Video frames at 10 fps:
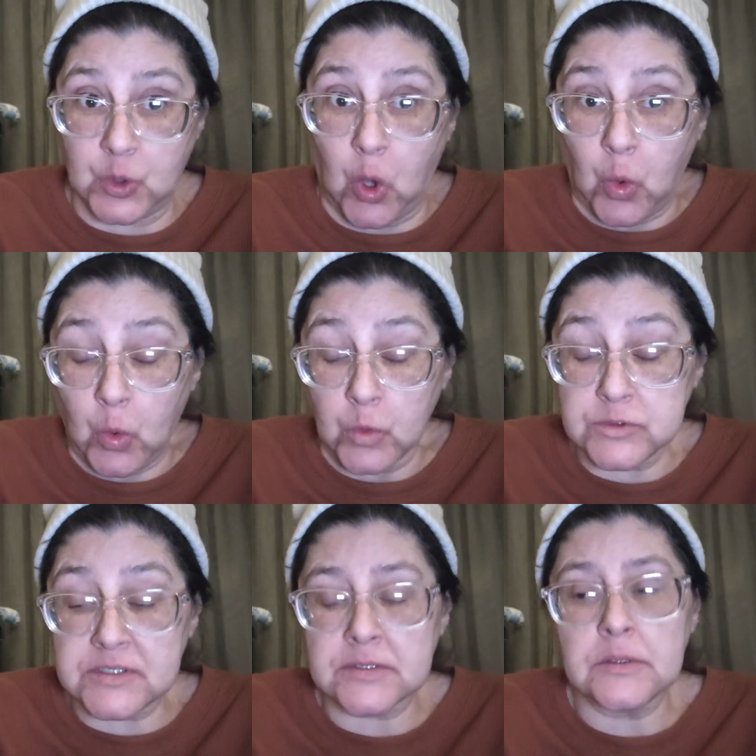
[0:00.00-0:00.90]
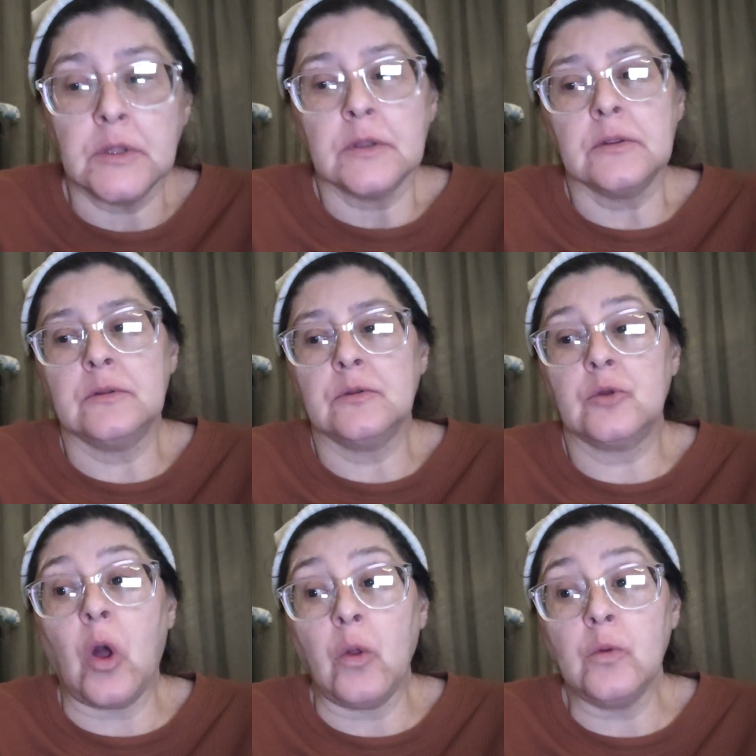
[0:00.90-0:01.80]
Goulds.
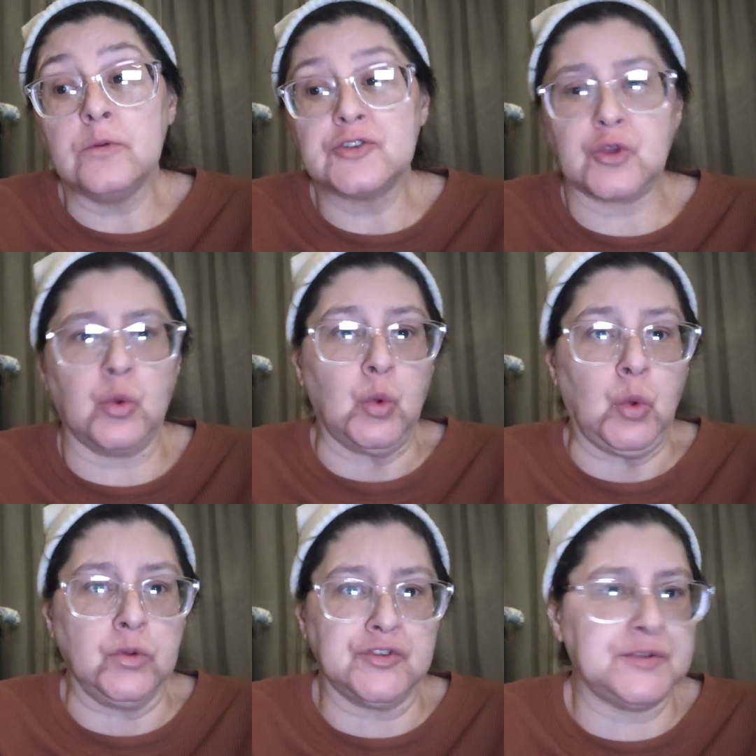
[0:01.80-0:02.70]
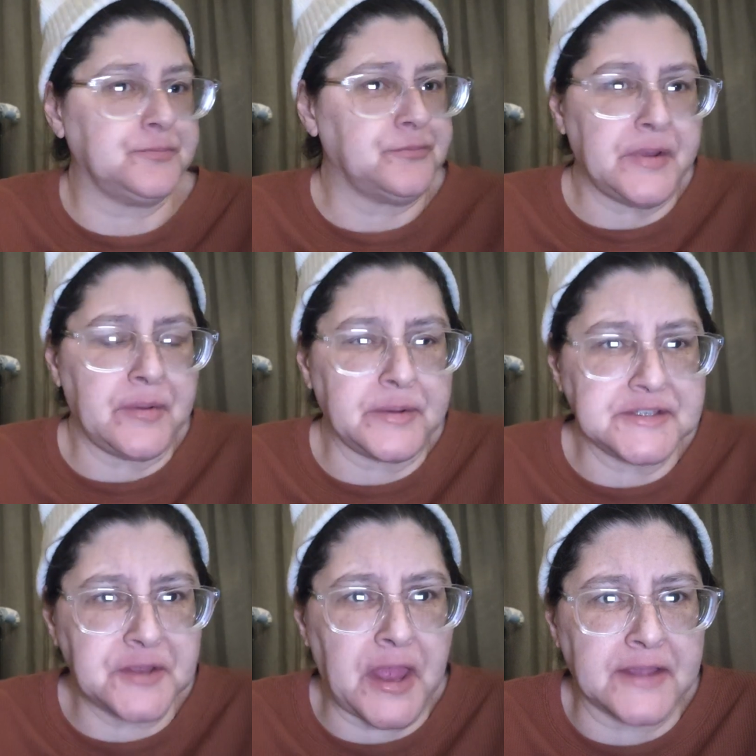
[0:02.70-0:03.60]
Goulds, Goulds.
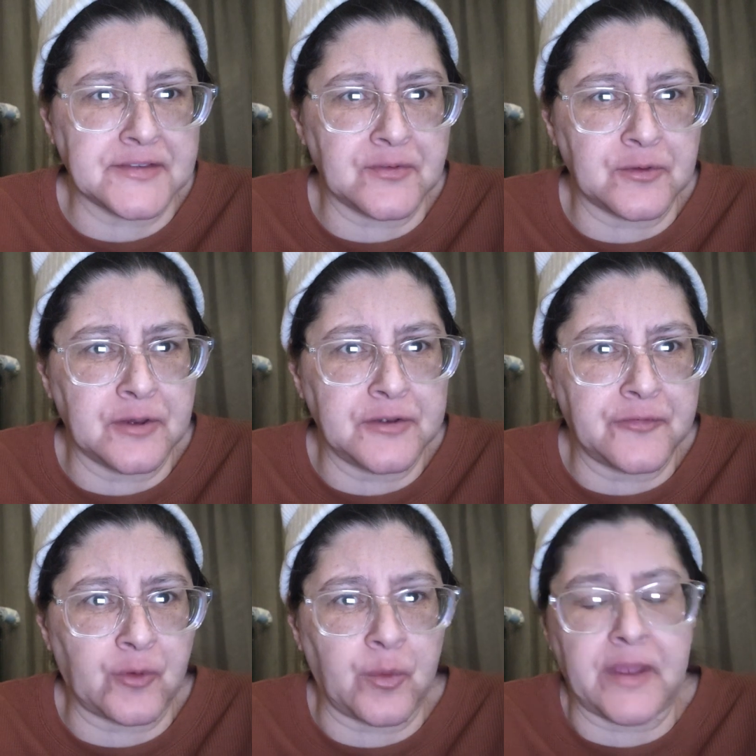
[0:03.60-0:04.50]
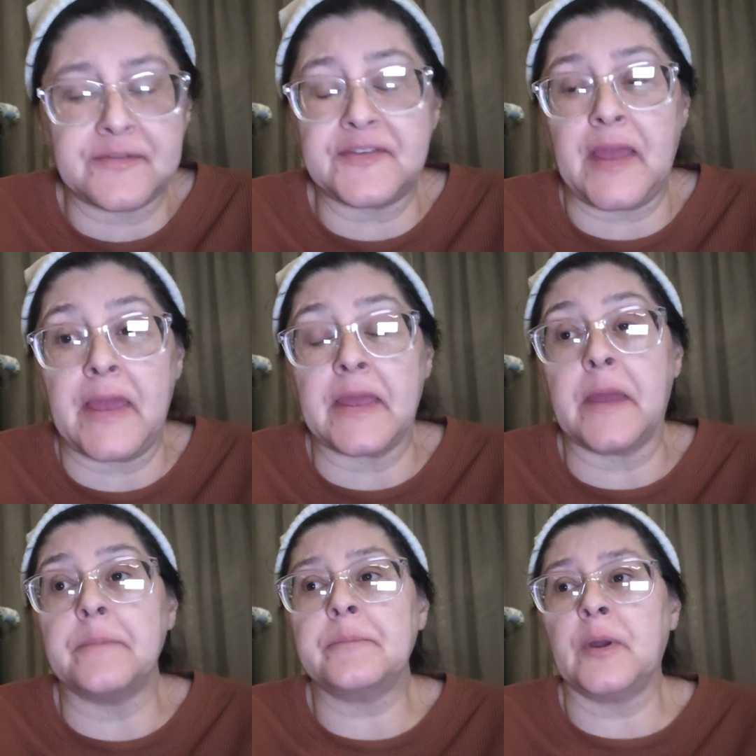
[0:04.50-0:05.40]
Everybody has a different way of saying
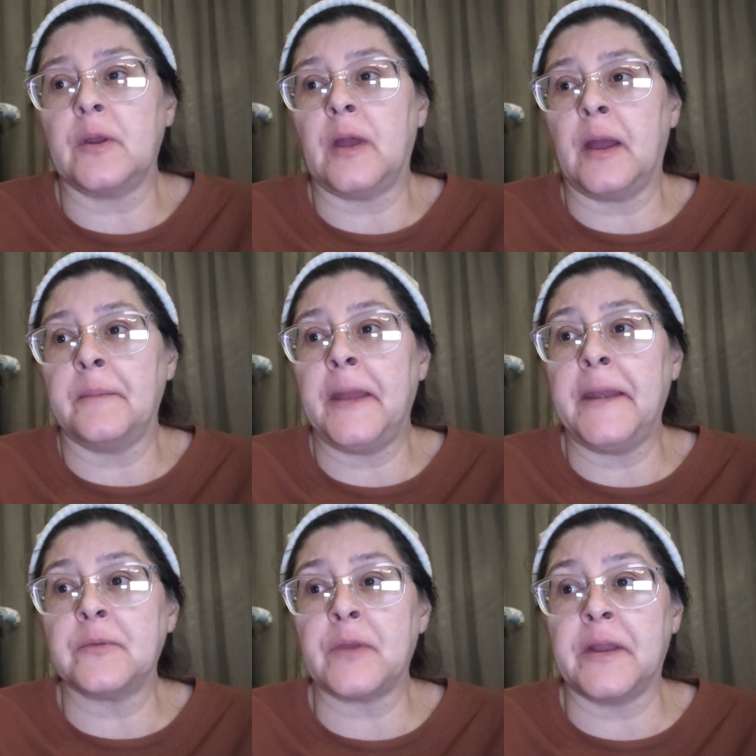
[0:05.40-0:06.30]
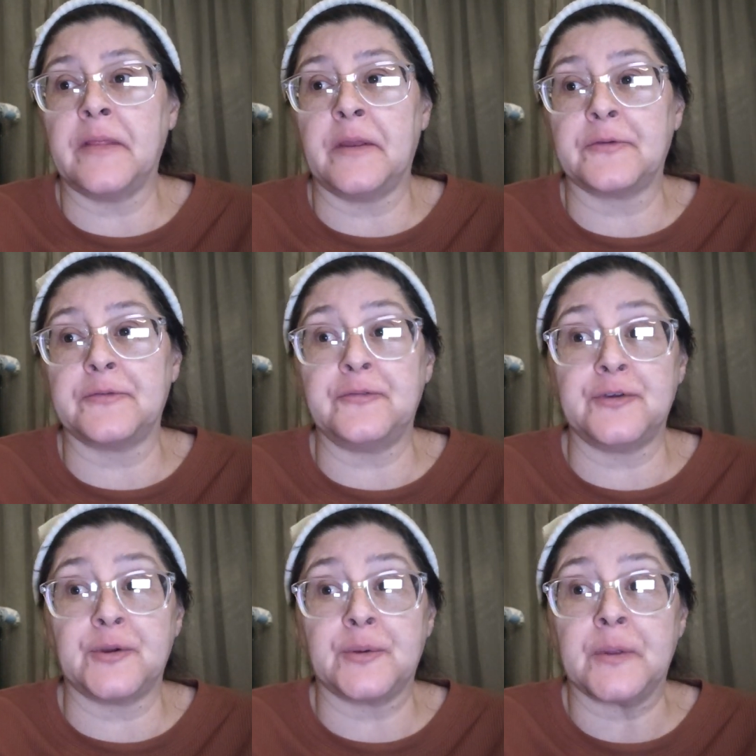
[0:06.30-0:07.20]
it, but had it run in there
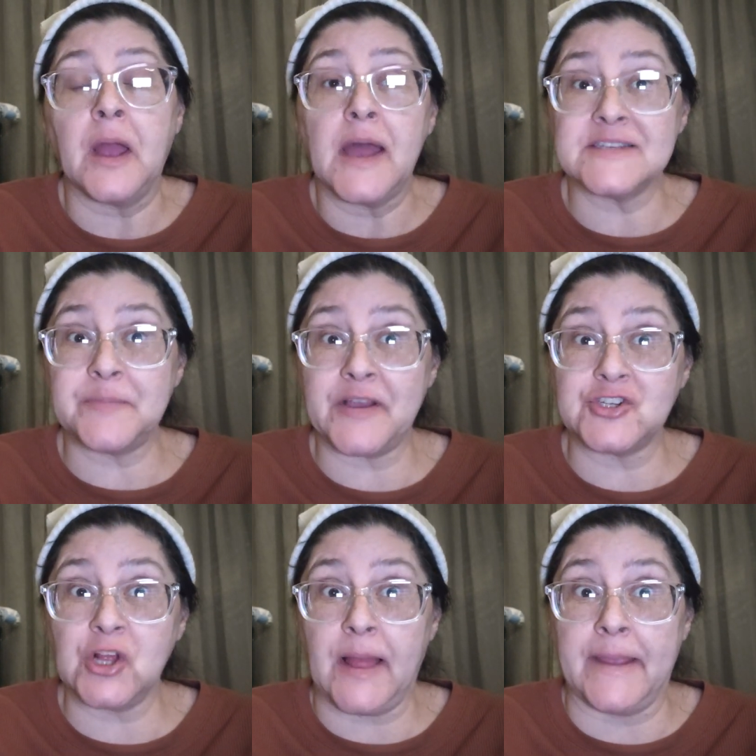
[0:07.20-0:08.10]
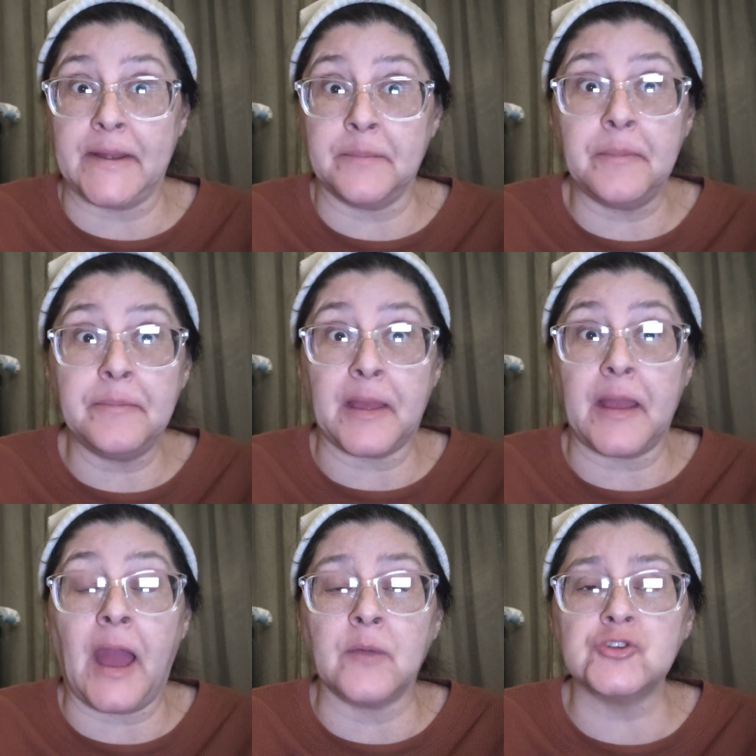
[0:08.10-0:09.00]
for a special item
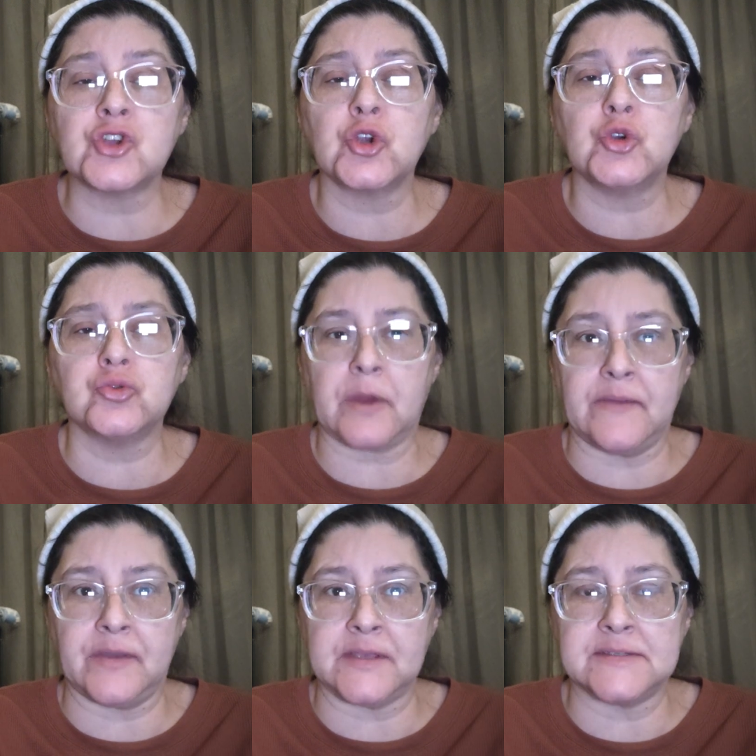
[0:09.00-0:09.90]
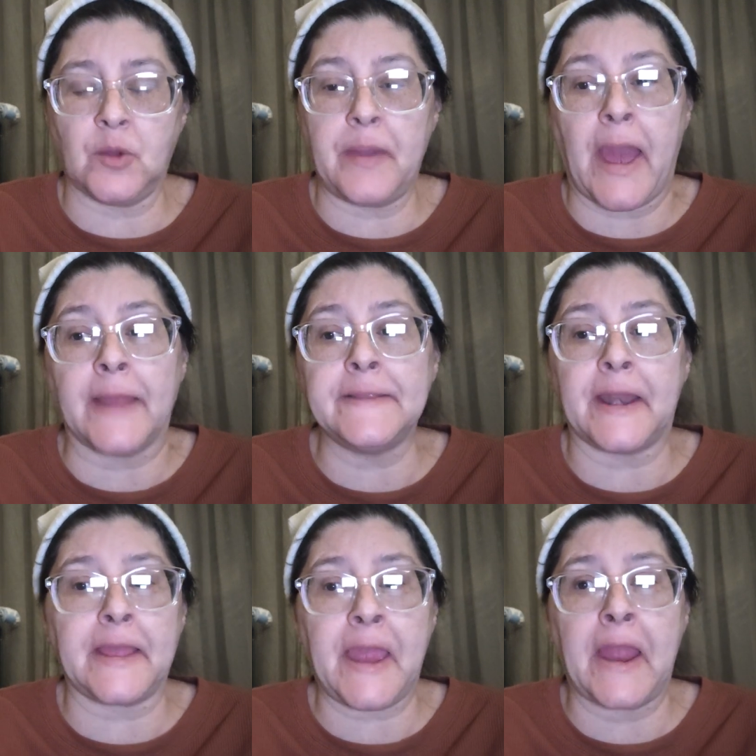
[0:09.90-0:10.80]
that I was craving so bad
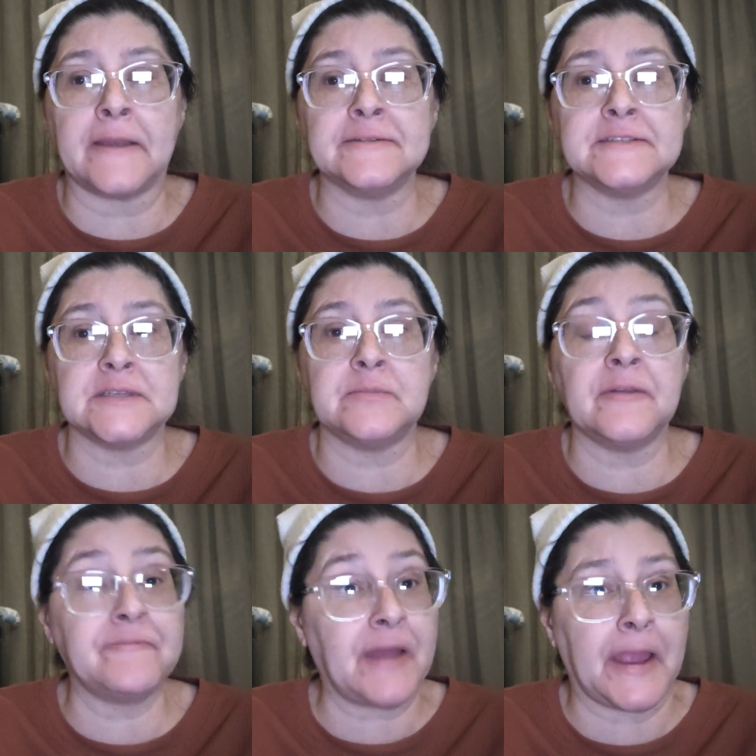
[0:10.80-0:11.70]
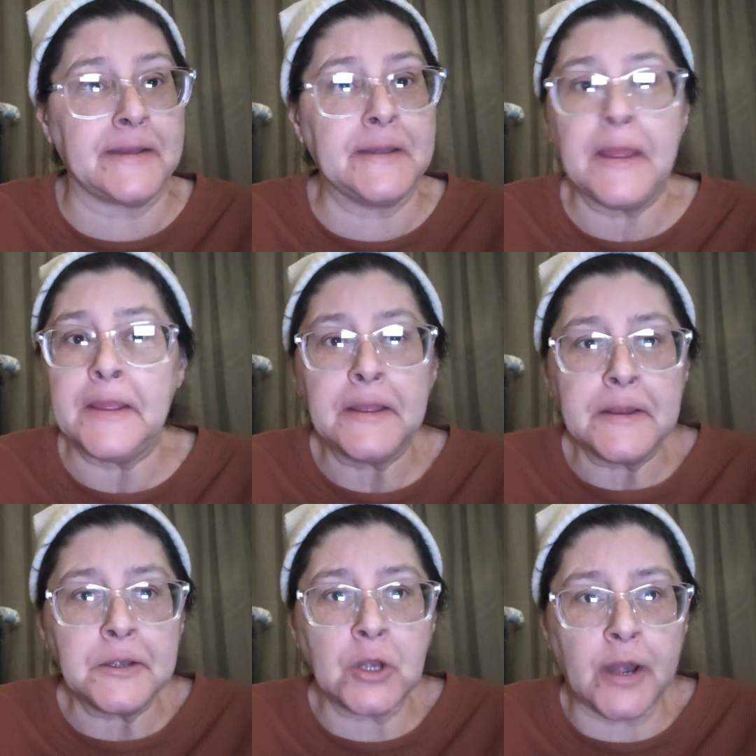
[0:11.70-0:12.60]
that I can't seem to find,
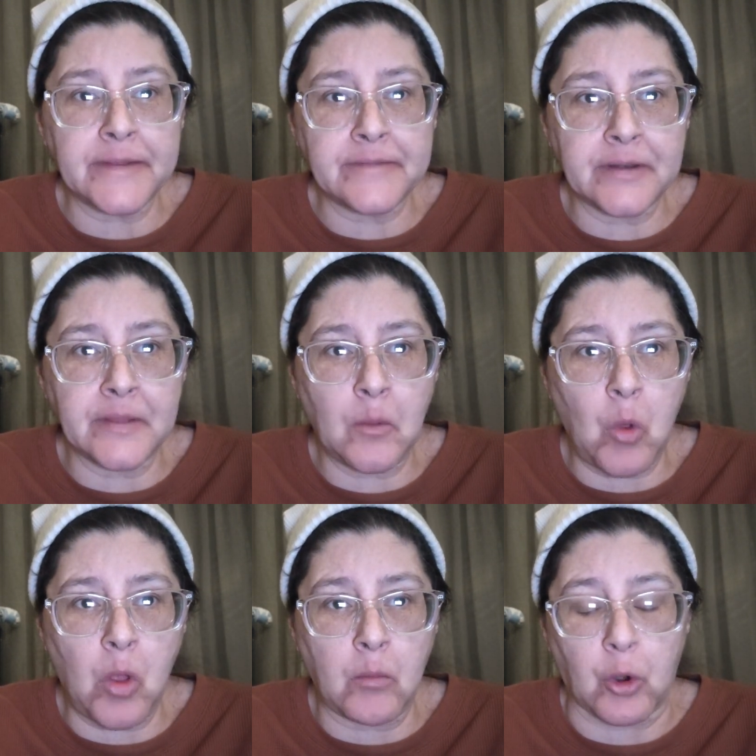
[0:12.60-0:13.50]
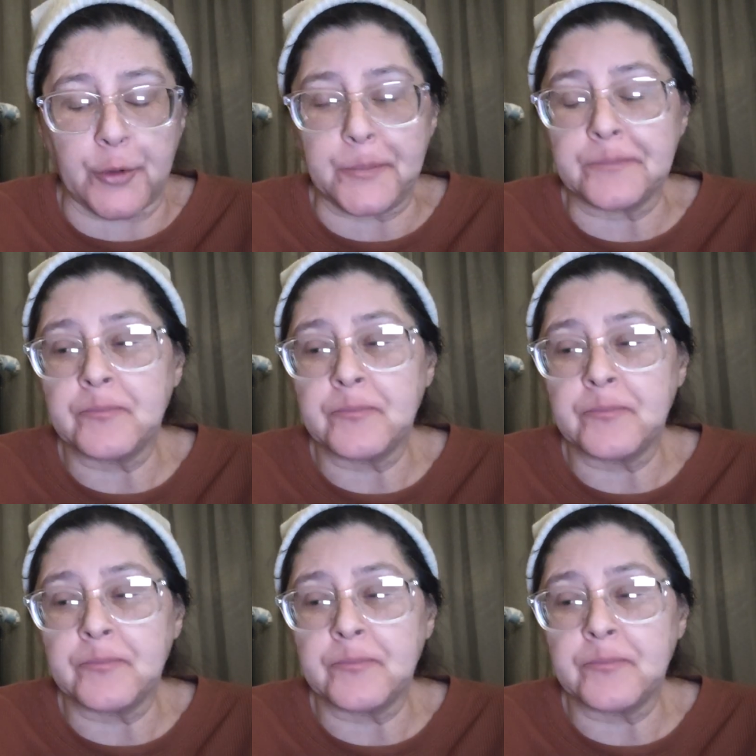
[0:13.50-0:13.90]
not even in the Walmart.